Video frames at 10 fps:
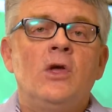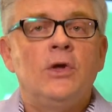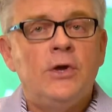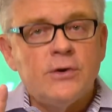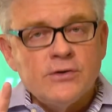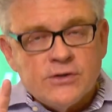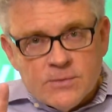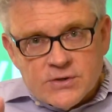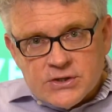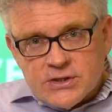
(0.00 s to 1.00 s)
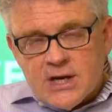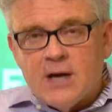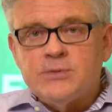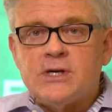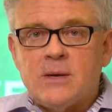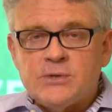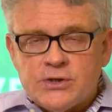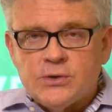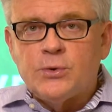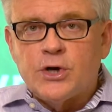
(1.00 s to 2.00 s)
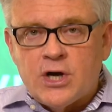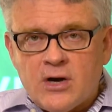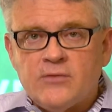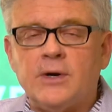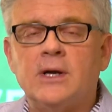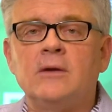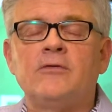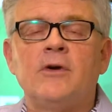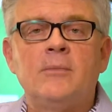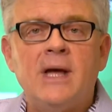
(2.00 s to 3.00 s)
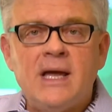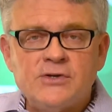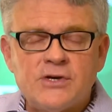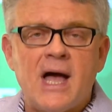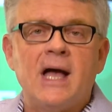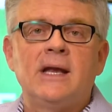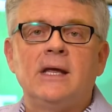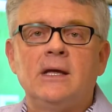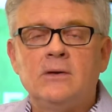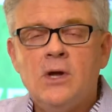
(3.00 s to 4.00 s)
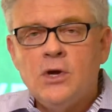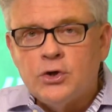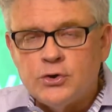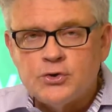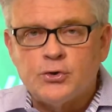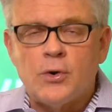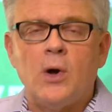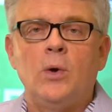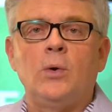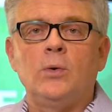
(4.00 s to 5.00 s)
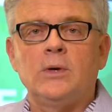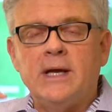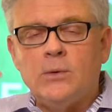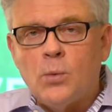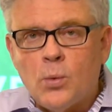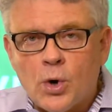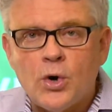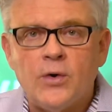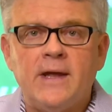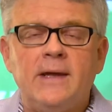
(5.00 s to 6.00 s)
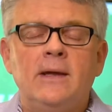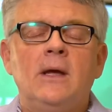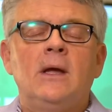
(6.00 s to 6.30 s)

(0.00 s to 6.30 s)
Here's some steps, and I'm still recovering from anxiety and control and worry